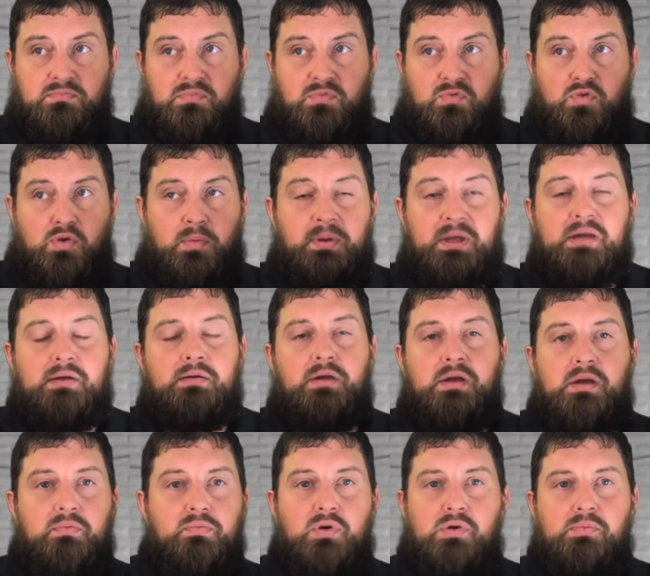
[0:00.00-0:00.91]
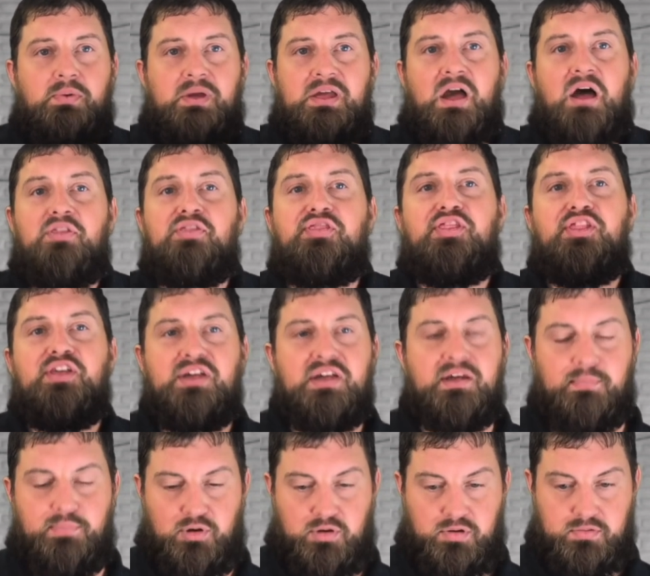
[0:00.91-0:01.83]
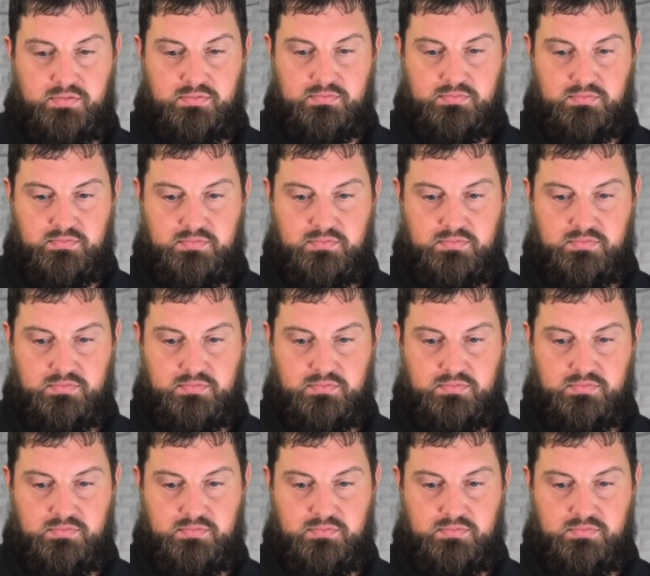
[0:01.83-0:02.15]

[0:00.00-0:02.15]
would be, would be unthinkable.